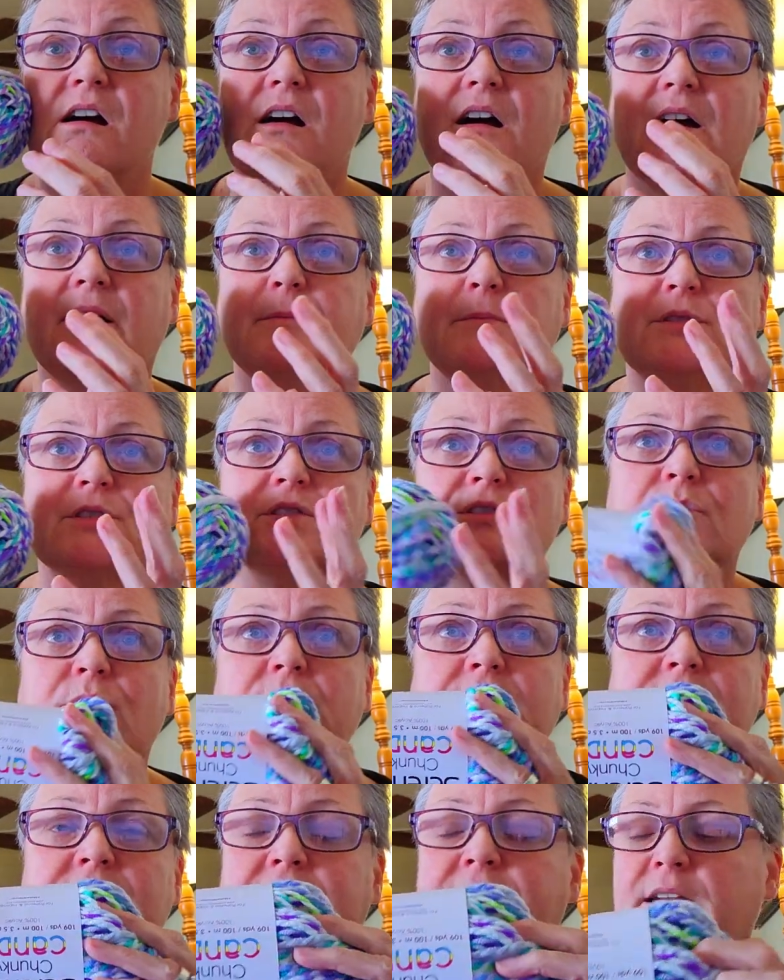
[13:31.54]
I'm so
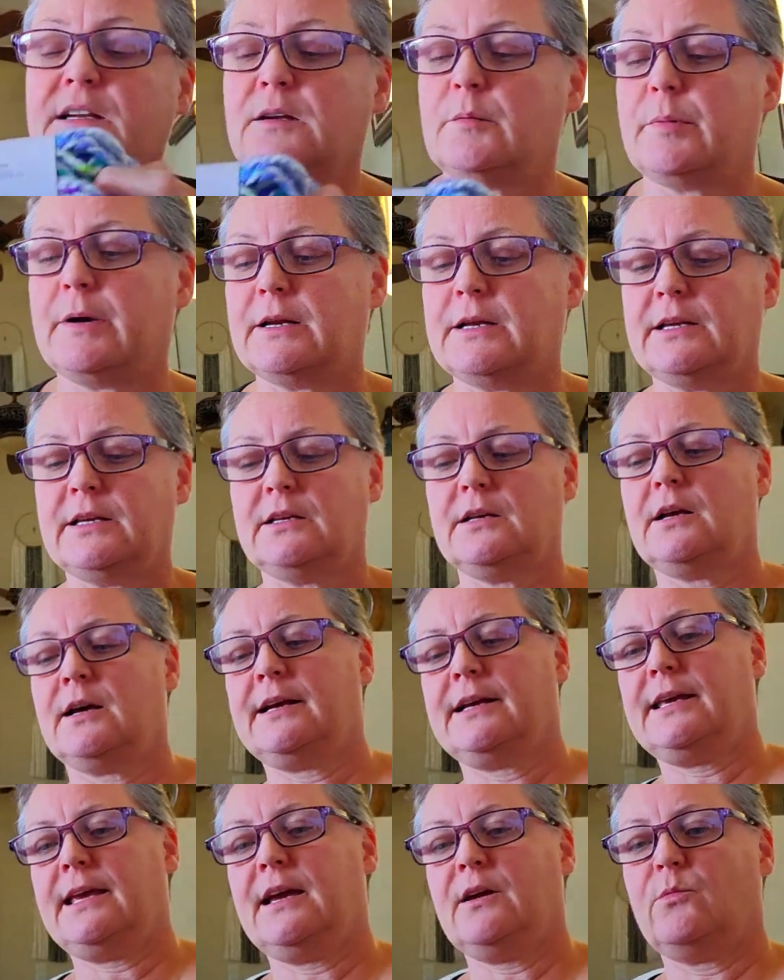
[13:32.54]
excited about it.
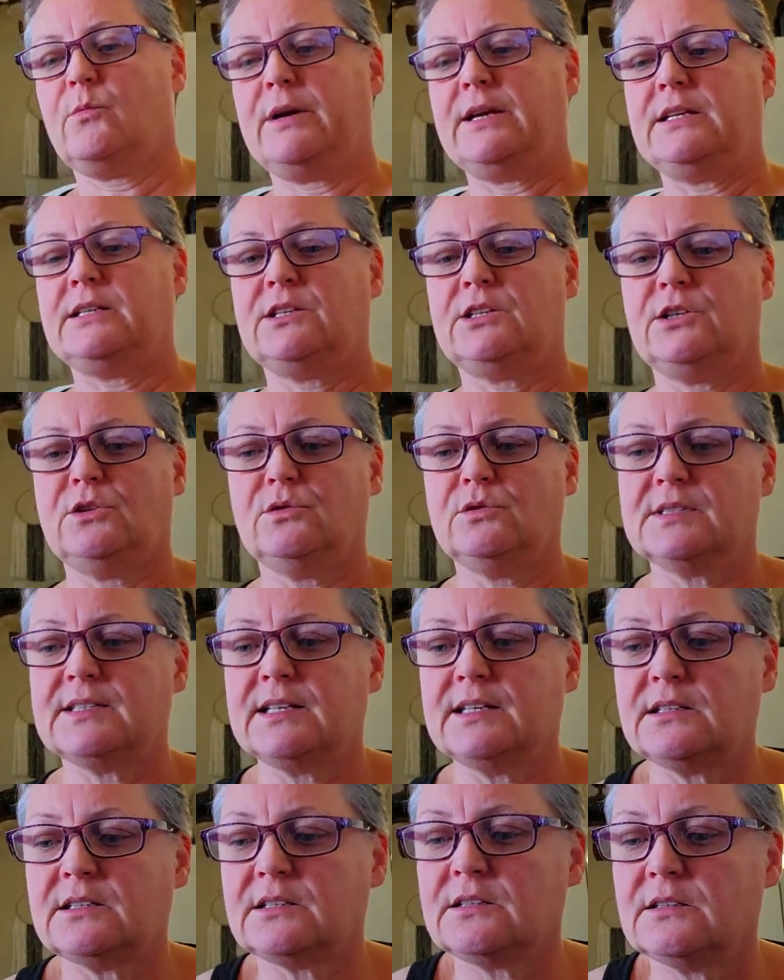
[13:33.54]
I can't wait to use
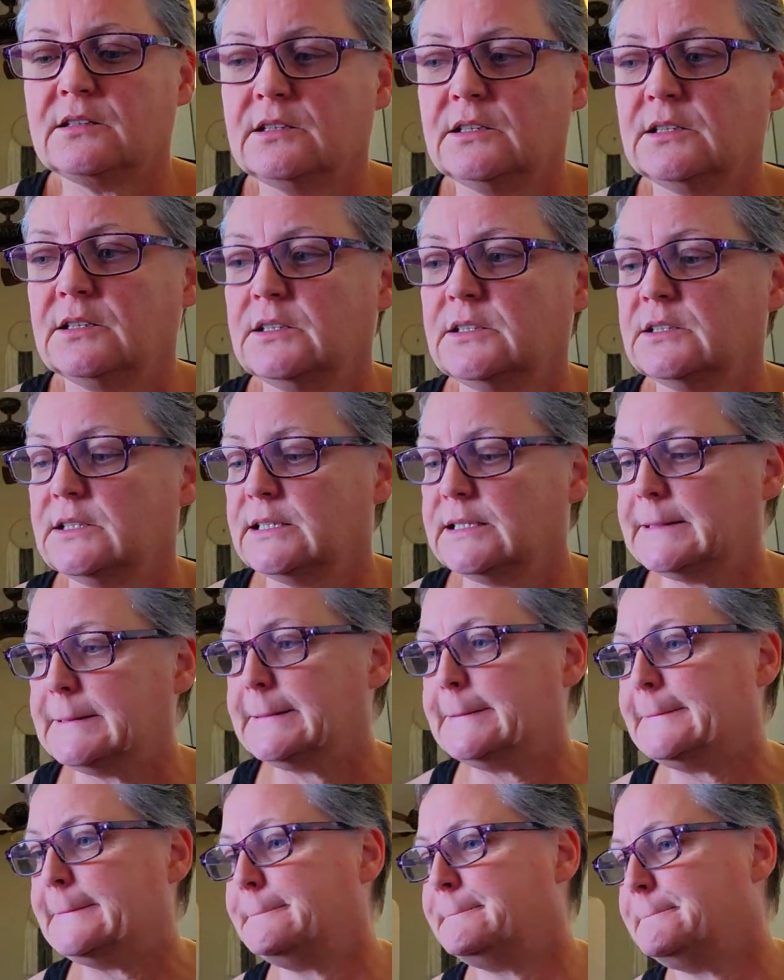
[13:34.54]
it.
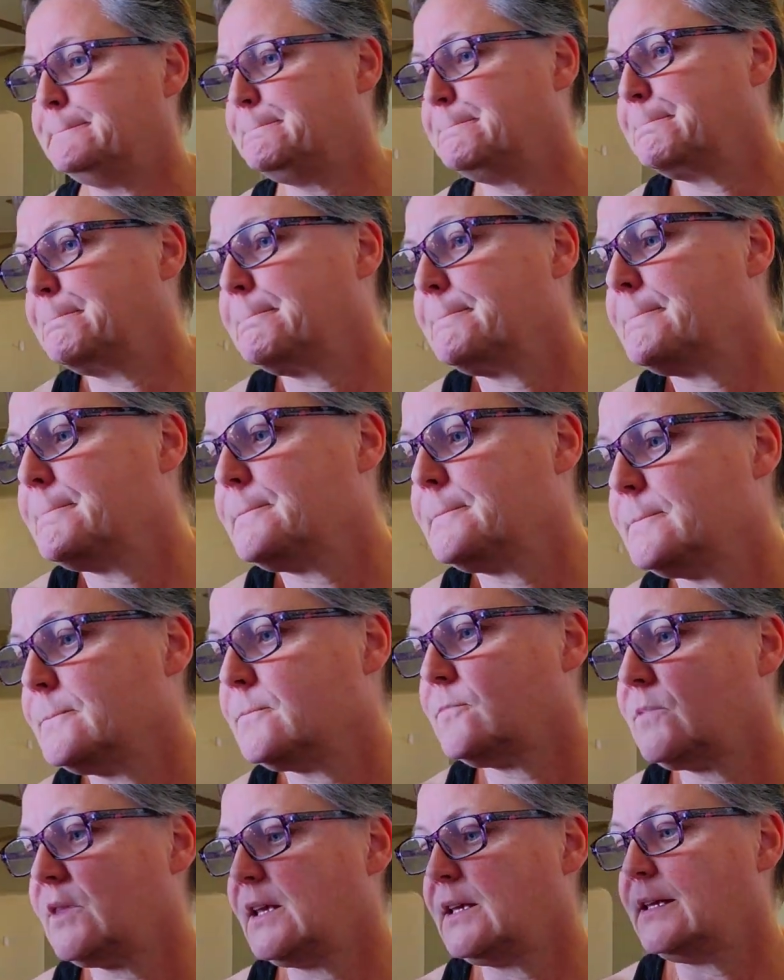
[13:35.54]
Um,
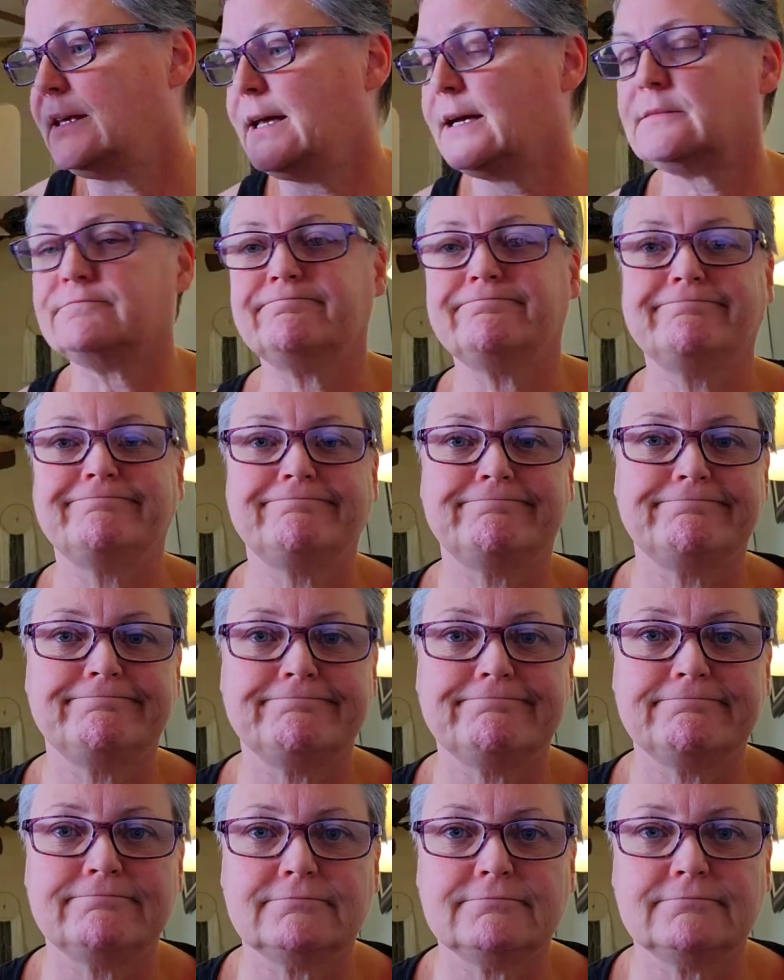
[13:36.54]
yeah.
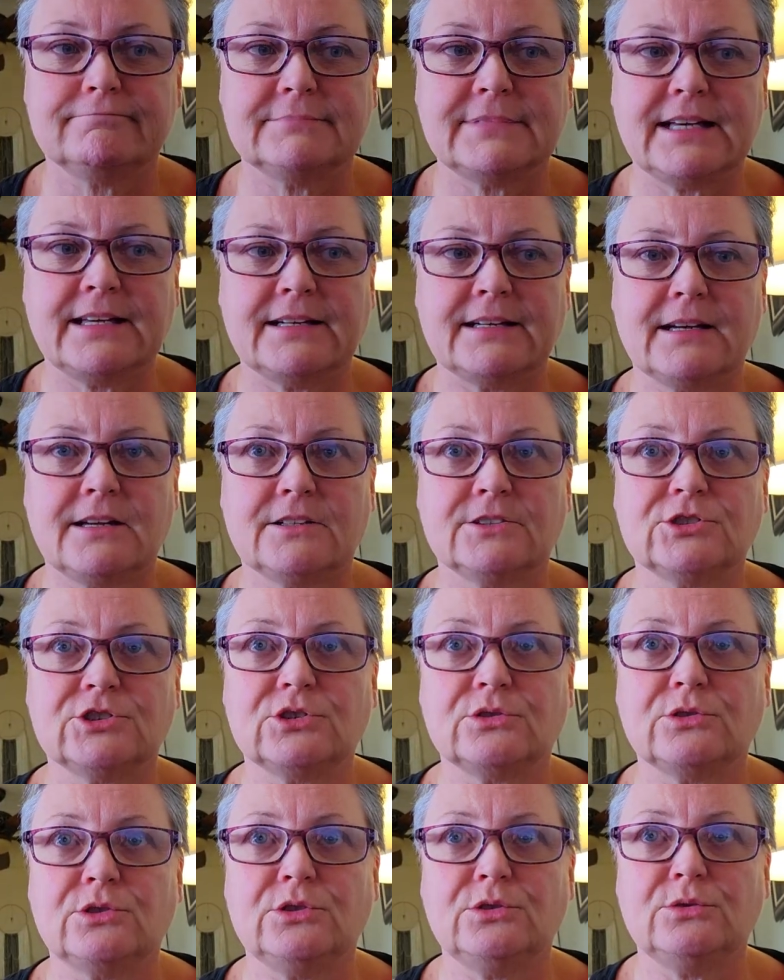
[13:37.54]
And I'll
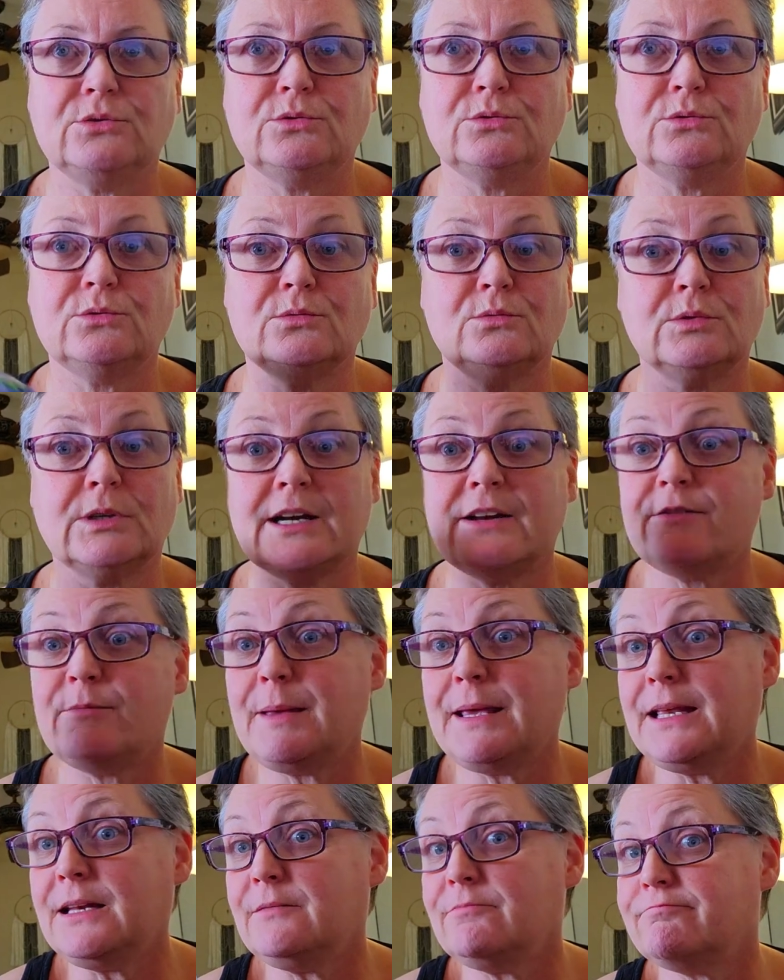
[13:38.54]
show you what I've
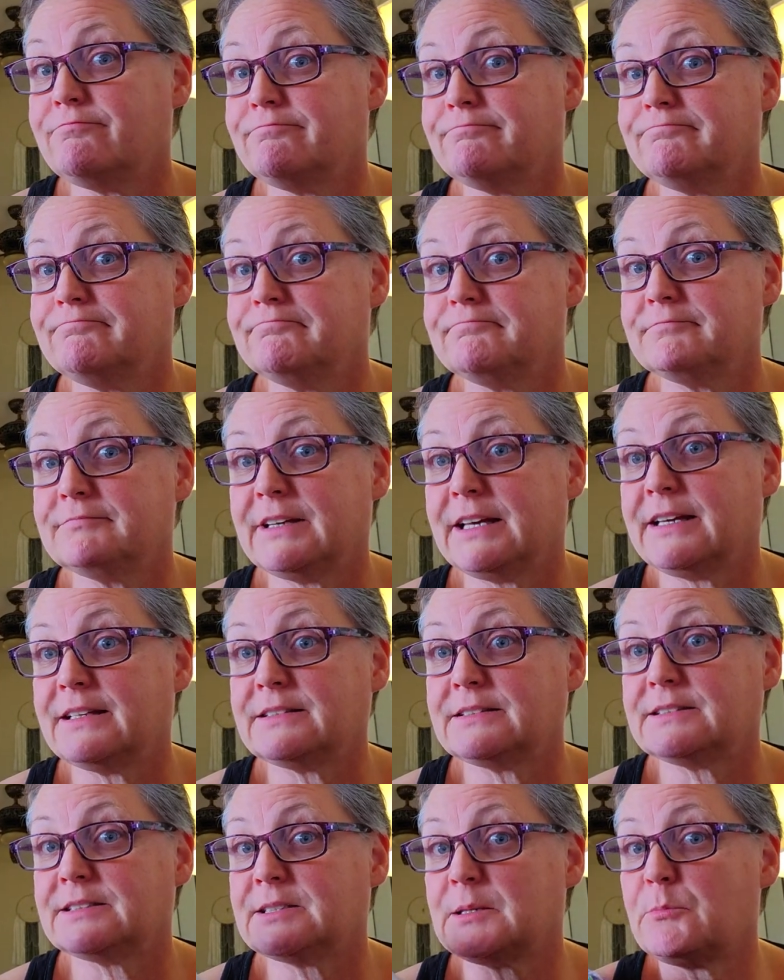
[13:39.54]
made at
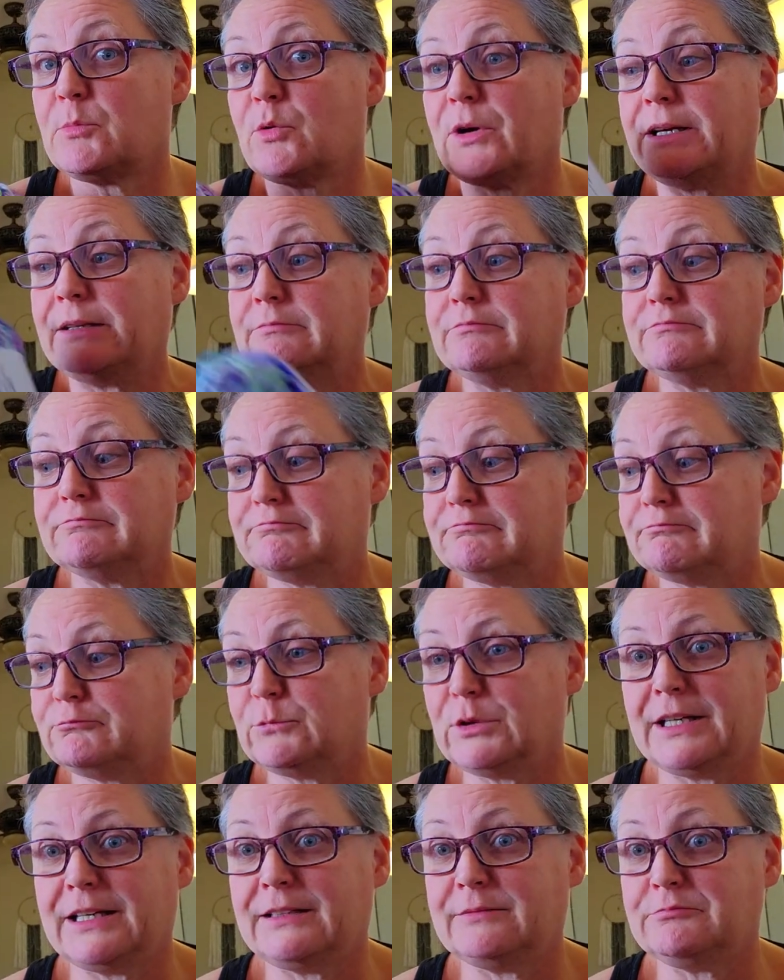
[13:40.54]
some point
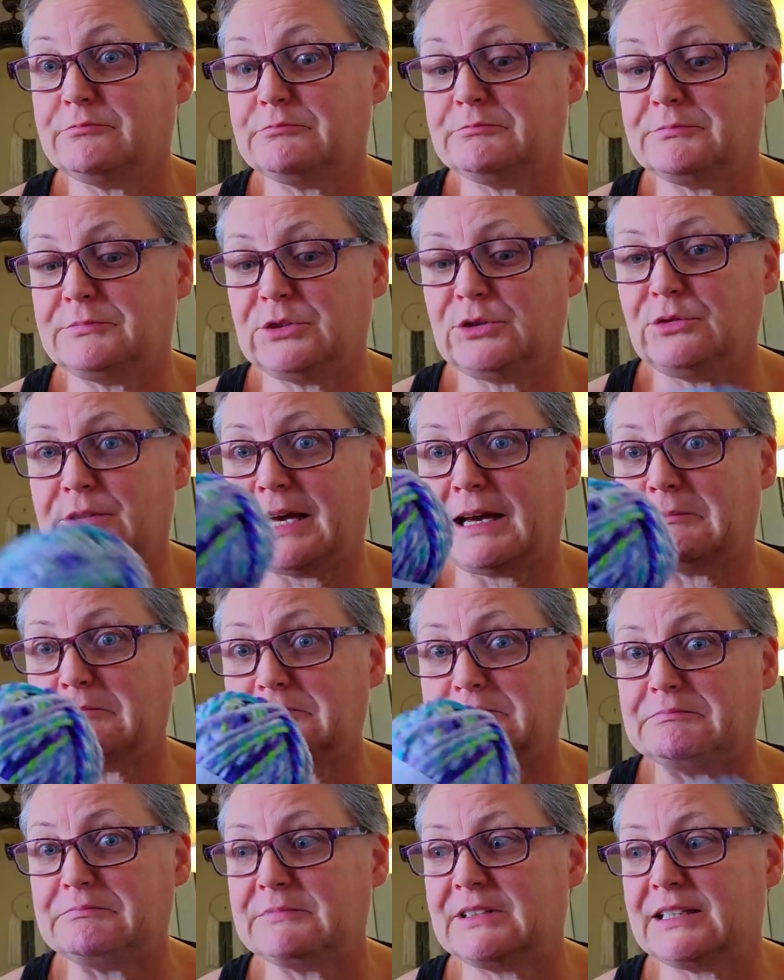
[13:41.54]
when I do that.
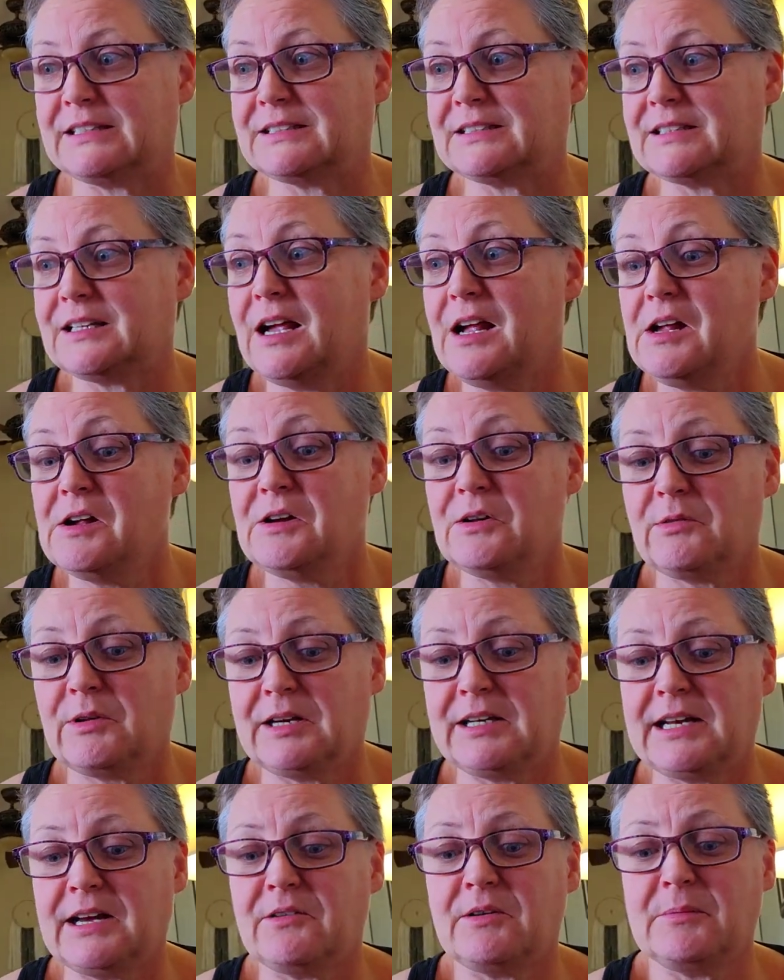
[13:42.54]
Because
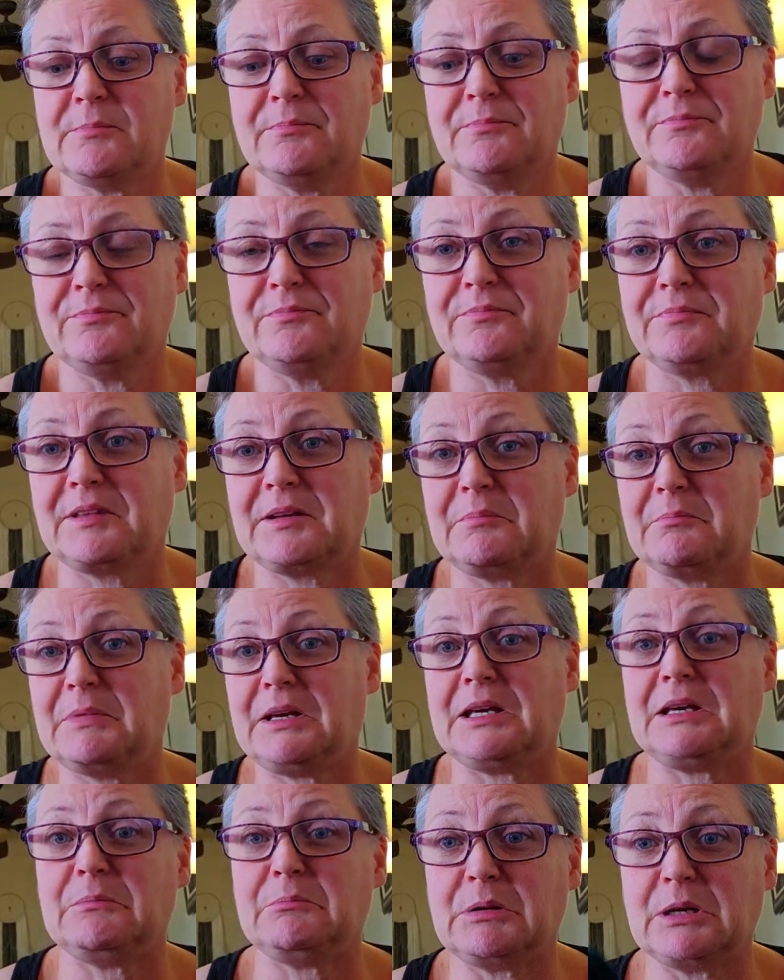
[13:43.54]
right now I'm
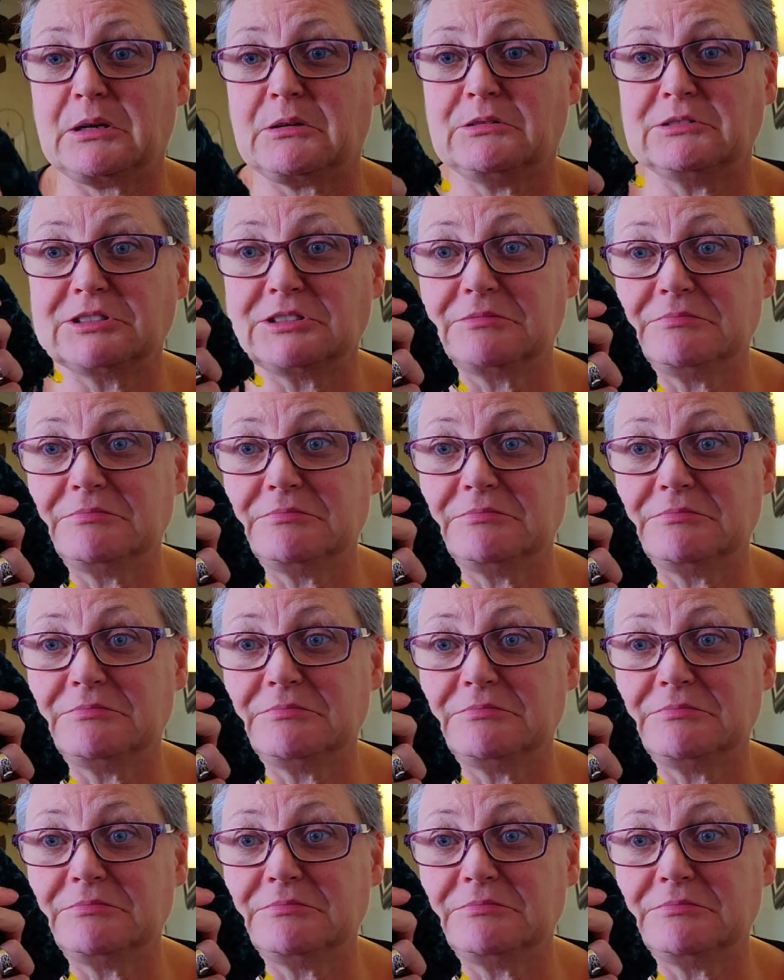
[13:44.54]
making pickles.